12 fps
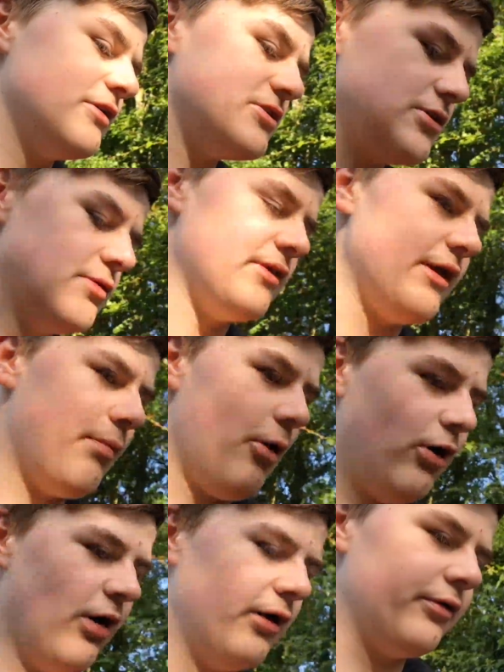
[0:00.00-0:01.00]
to the
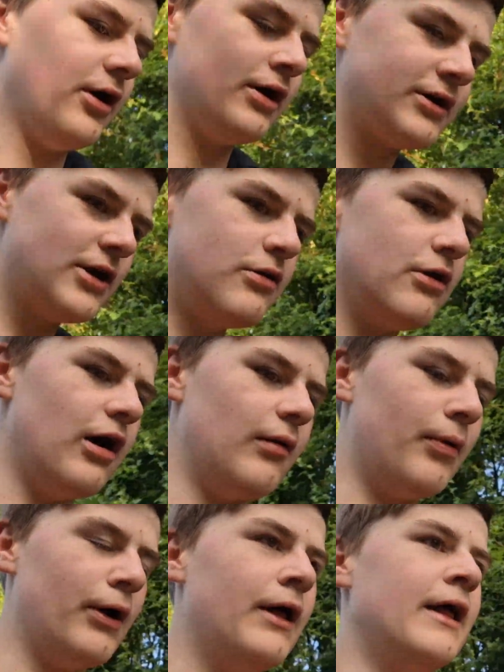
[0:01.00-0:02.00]
Apollo. Queued up.